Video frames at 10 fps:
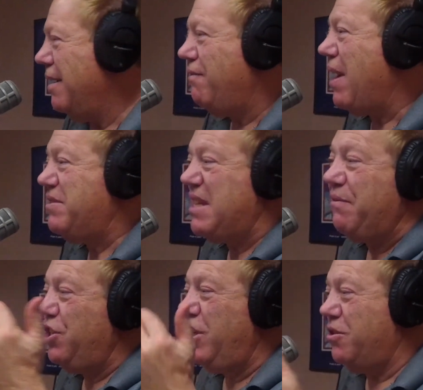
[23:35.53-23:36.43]

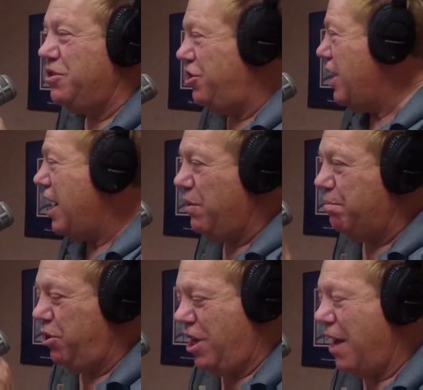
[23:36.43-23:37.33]
5-7 years, and you
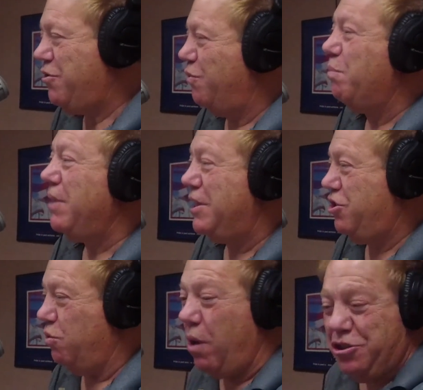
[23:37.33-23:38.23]
got to replace
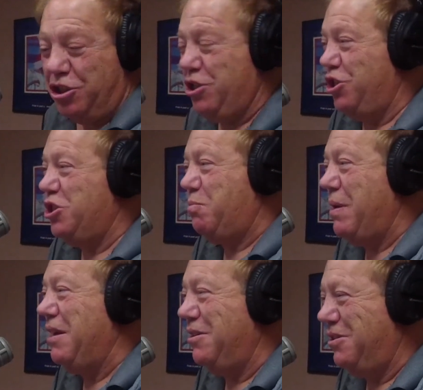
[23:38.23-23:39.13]
your washer that you just
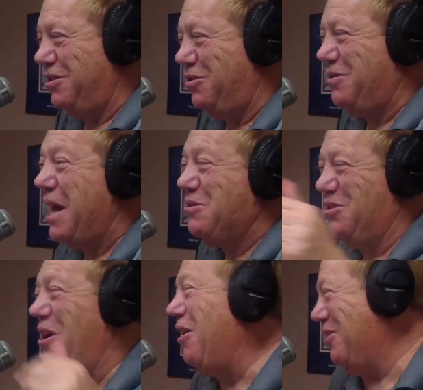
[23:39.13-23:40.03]
spent
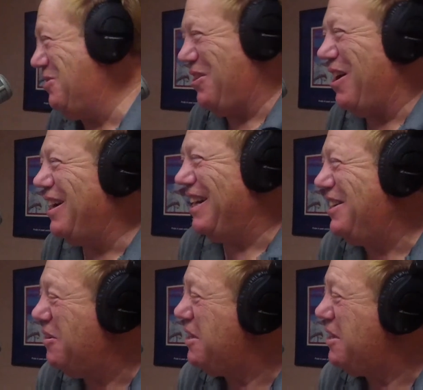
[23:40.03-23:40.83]
$2,000 on,